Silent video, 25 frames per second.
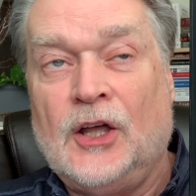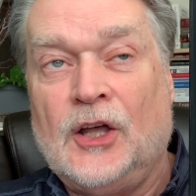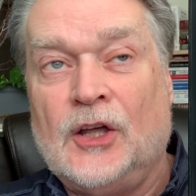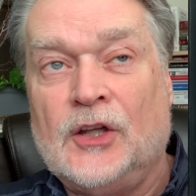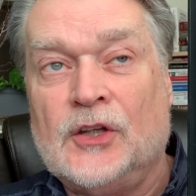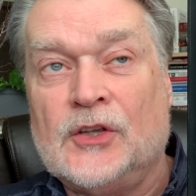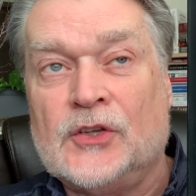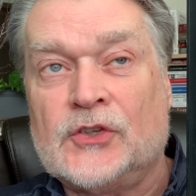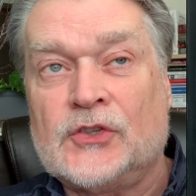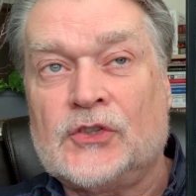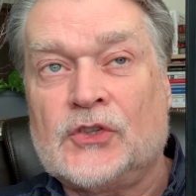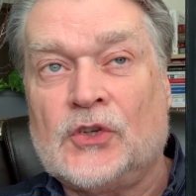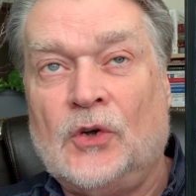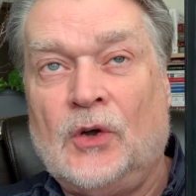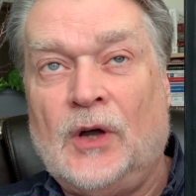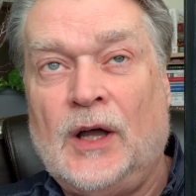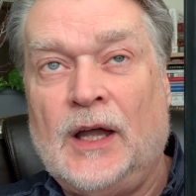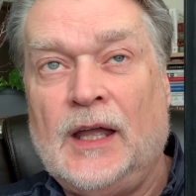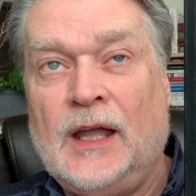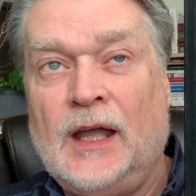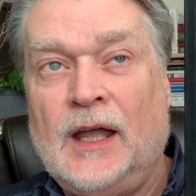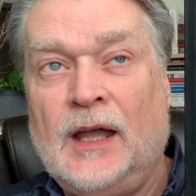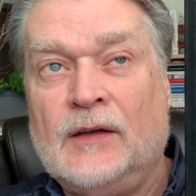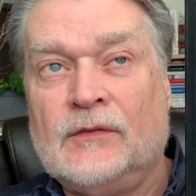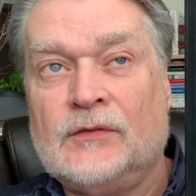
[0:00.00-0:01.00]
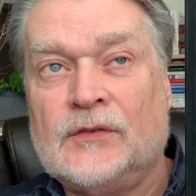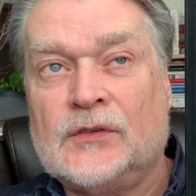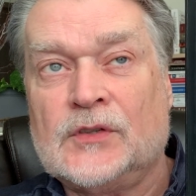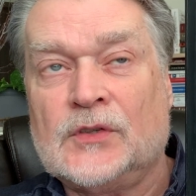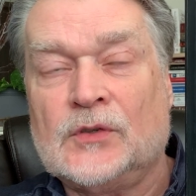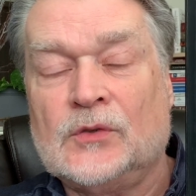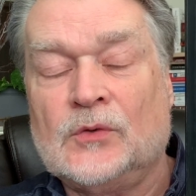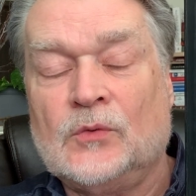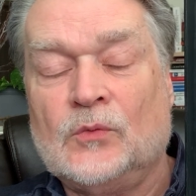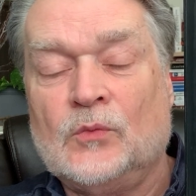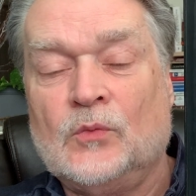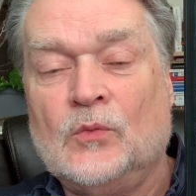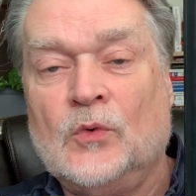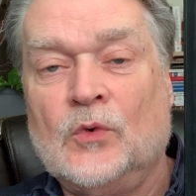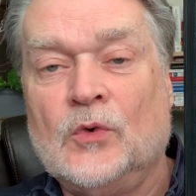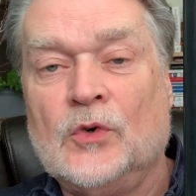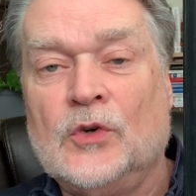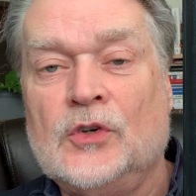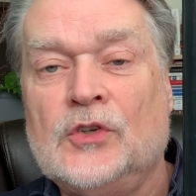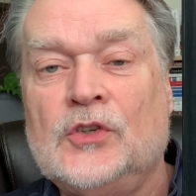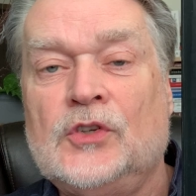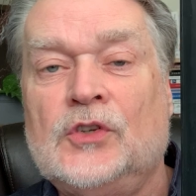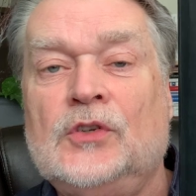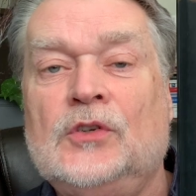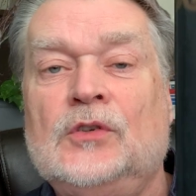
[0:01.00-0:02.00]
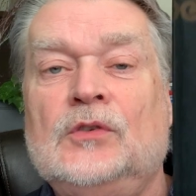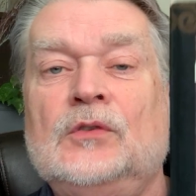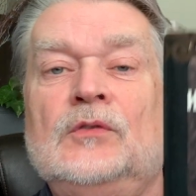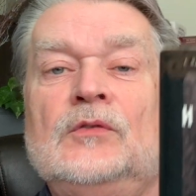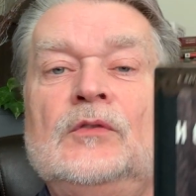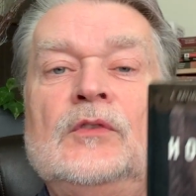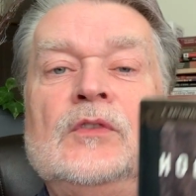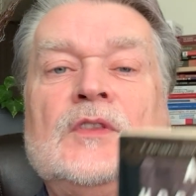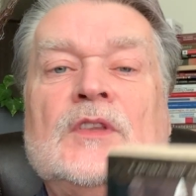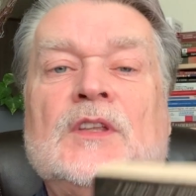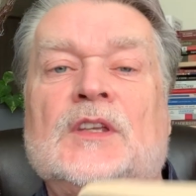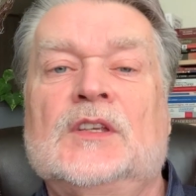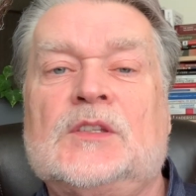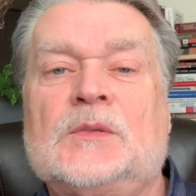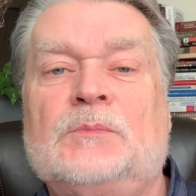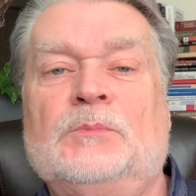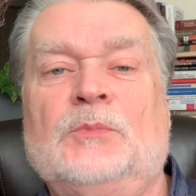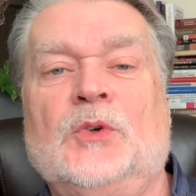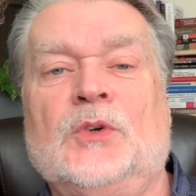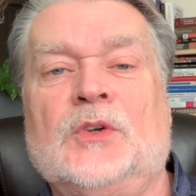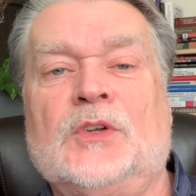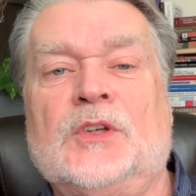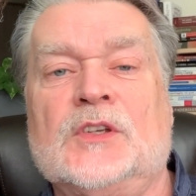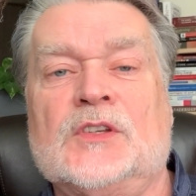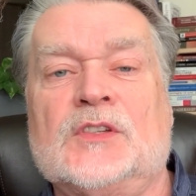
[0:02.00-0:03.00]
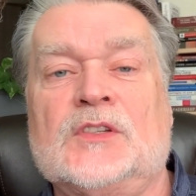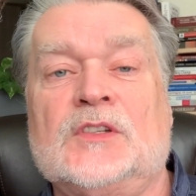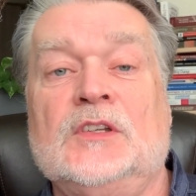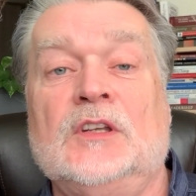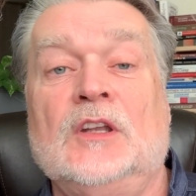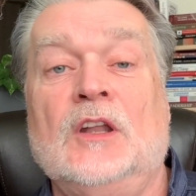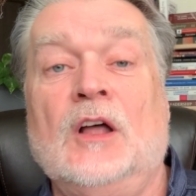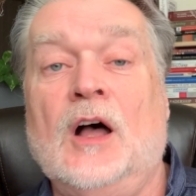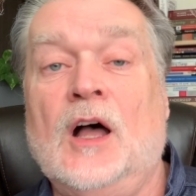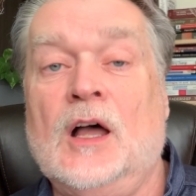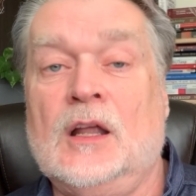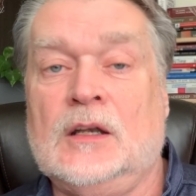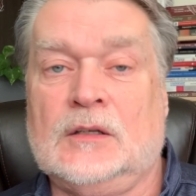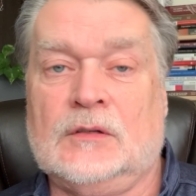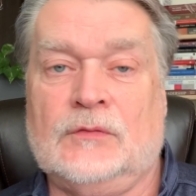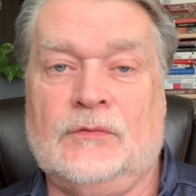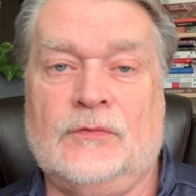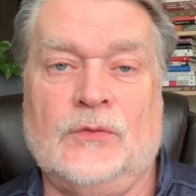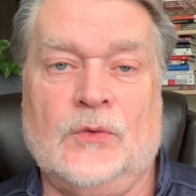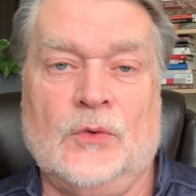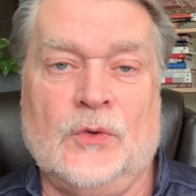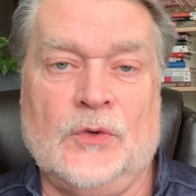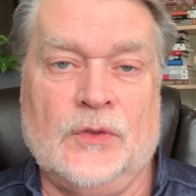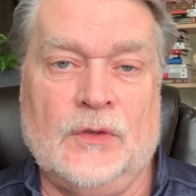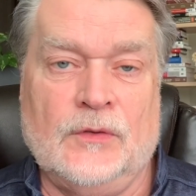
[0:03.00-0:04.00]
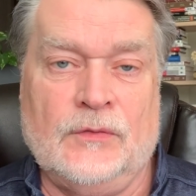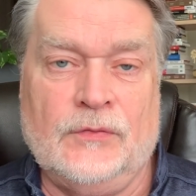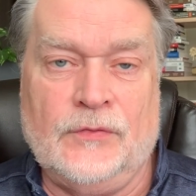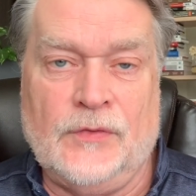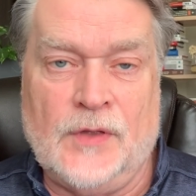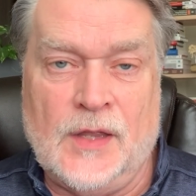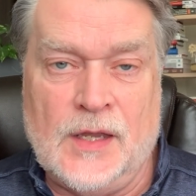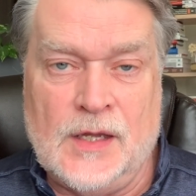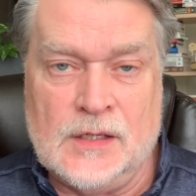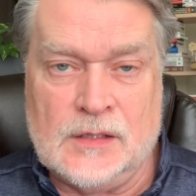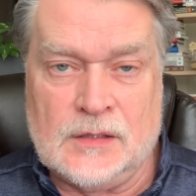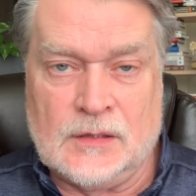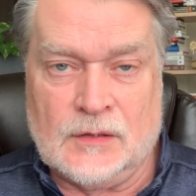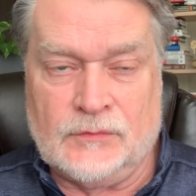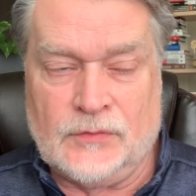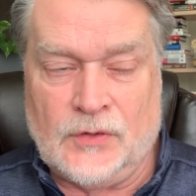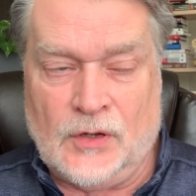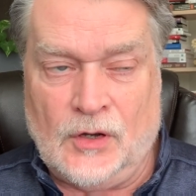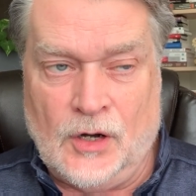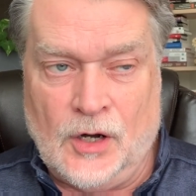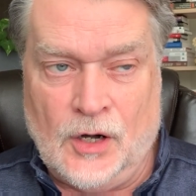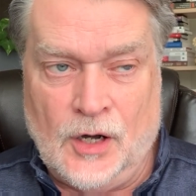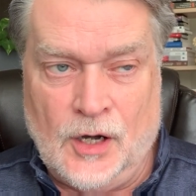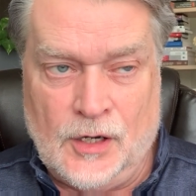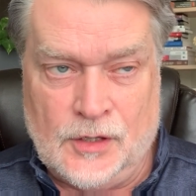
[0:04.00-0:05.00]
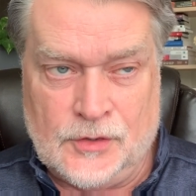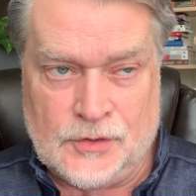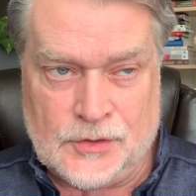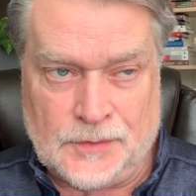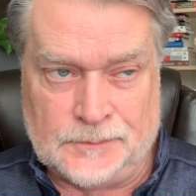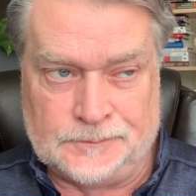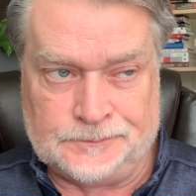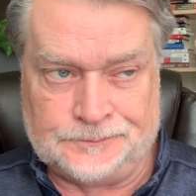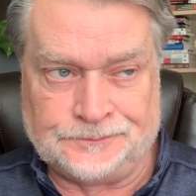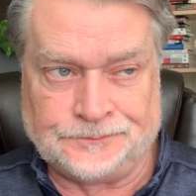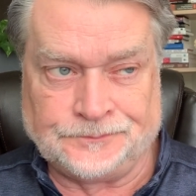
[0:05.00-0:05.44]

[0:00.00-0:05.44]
So I have to warn you, this book is not for the faint of heart.